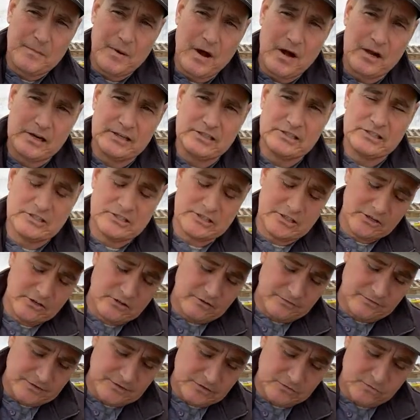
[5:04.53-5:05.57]
pot
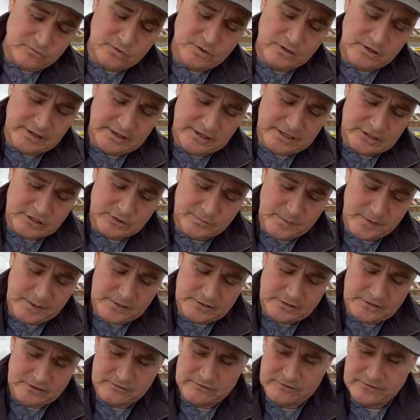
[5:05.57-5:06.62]
itself is really
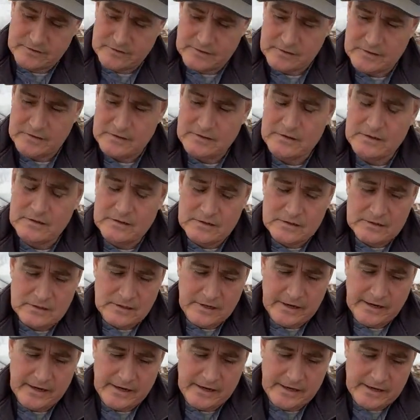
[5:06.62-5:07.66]
expensive,
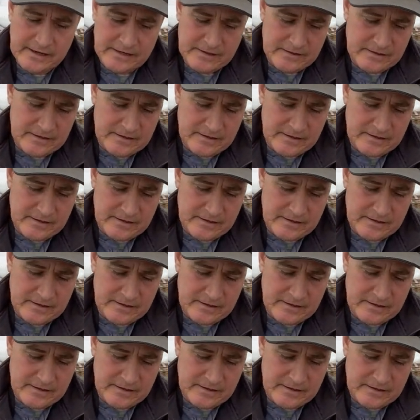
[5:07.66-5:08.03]
and